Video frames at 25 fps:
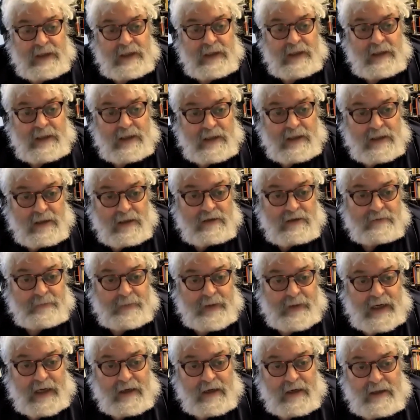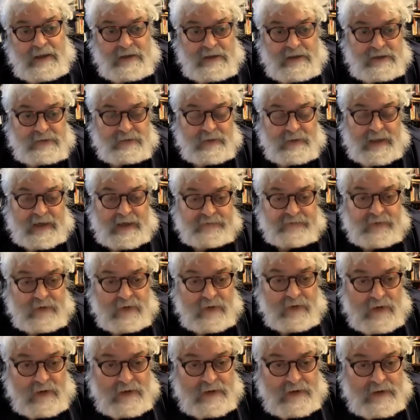Another barrier is what I've
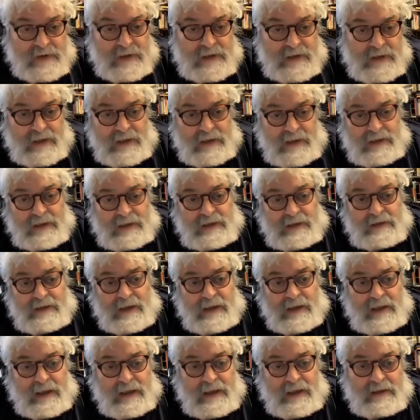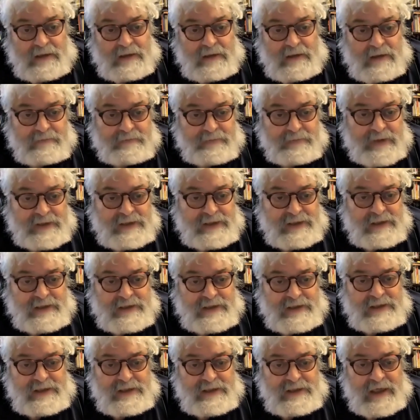called the
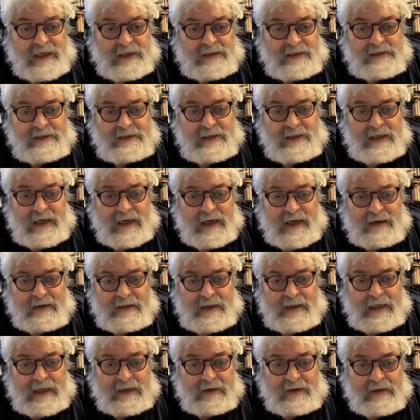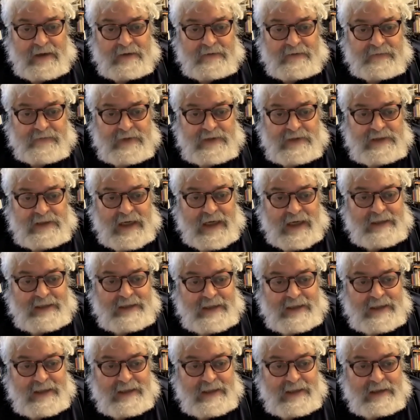business sucks narrative, this
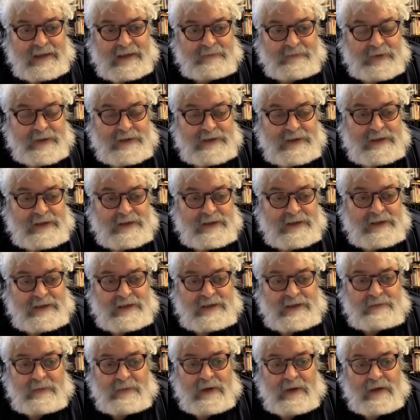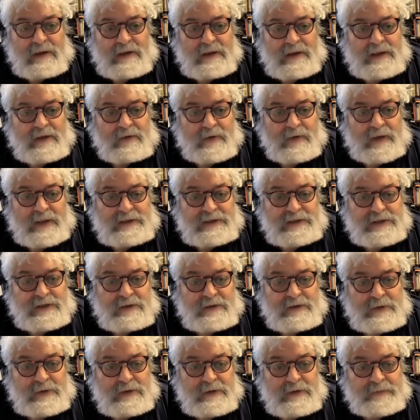idea that business is morally
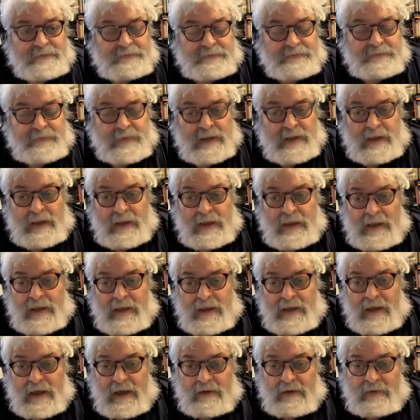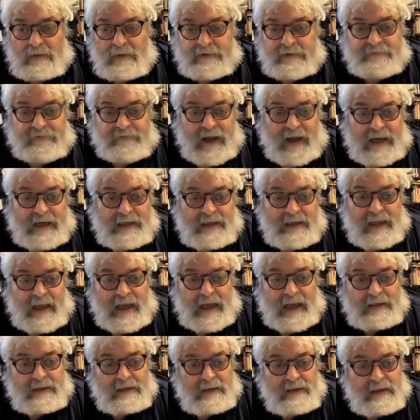questionable. We find
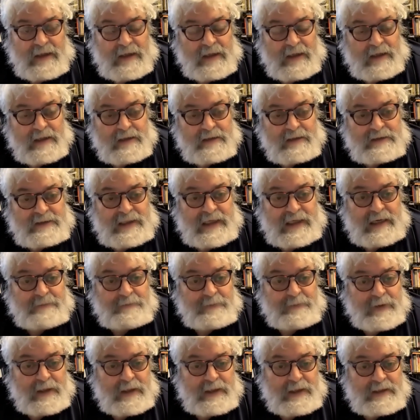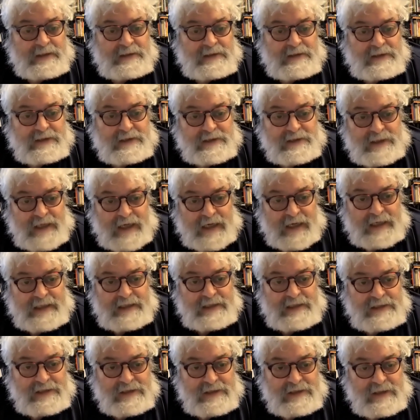that deep in
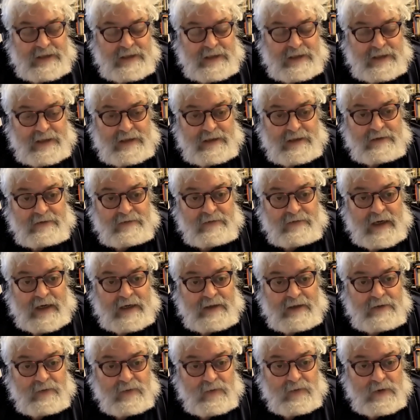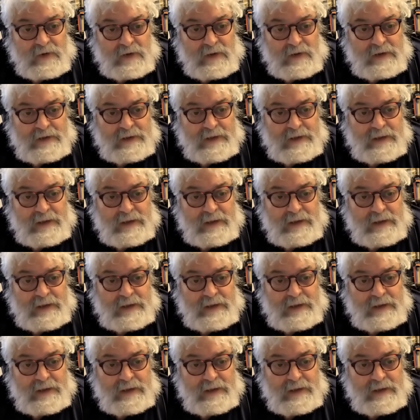societies around the world,